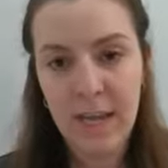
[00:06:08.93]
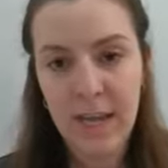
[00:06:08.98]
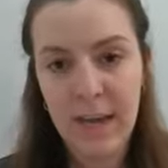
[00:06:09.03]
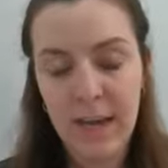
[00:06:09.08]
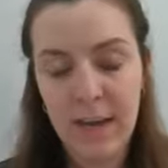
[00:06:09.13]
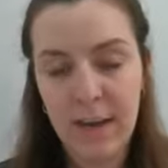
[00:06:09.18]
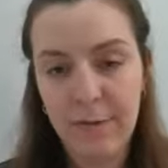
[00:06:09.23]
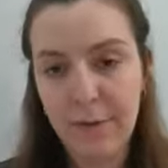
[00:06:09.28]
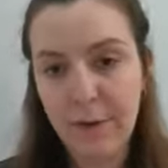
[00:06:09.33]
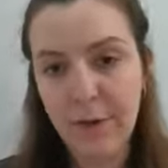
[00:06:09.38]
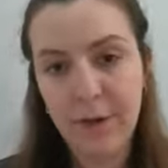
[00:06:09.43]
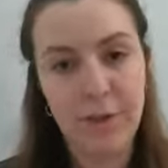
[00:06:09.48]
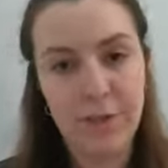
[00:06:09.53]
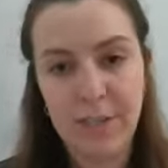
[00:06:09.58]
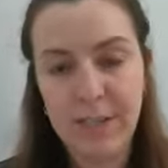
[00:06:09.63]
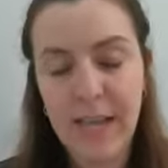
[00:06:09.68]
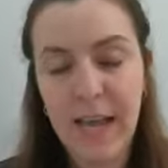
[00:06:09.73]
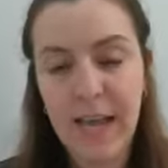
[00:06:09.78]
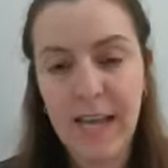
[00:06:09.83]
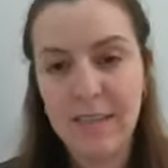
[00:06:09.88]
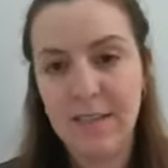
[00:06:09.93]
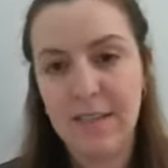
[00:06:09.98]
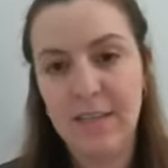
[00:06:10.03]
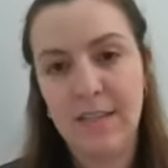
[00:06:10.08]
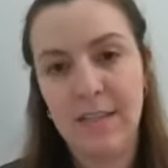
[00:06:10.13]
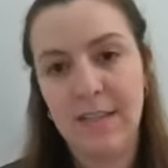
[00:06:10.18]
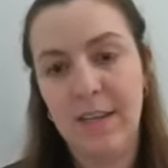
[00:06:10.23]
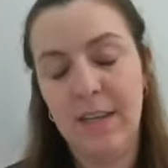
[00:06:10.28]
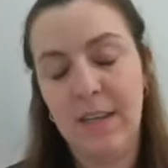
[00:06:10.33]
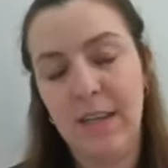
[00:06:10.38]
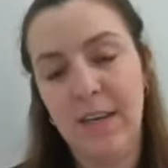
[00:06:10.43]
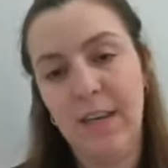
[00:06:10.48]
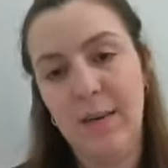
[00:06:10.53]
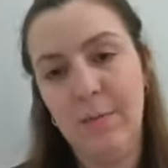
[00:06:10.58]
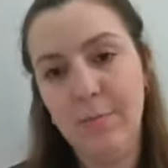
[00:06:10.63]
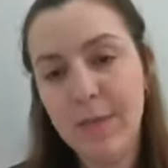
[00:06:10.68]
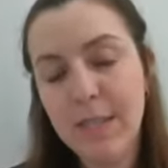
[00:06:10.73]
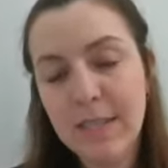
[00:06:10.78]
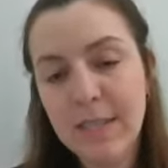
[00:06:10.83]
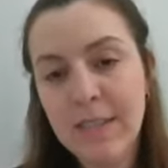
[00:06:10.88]
uh, for your SaaS uh,
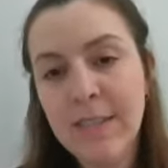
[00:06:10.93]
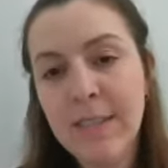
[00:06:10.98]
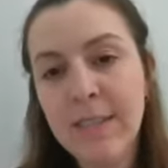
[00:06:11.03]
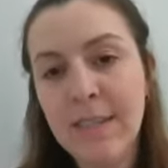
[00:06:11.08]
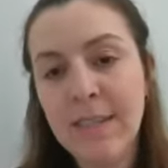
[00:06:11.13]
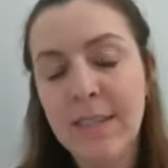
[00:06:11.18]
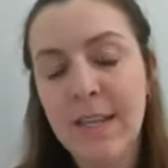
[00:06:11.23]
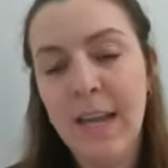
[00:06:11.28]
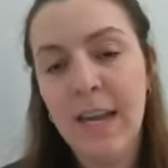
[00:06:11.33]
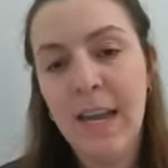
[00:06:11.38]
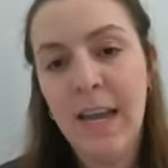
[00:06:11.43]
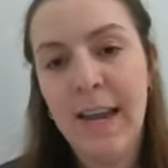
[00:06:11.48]
business,